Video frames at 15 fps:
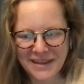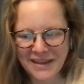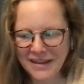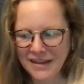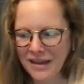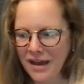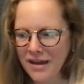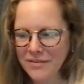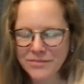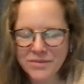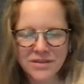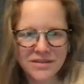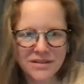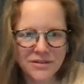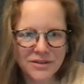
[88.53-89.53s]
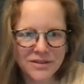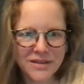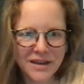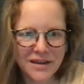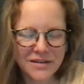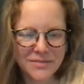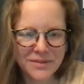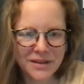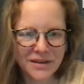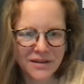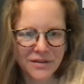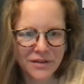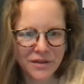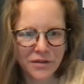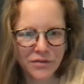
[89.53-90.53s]
Yeah, I'm so excited to be
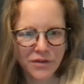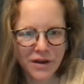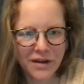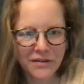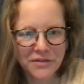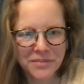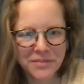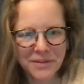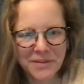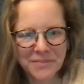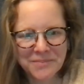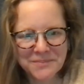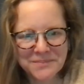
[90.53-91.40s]
here. Thank you for having me.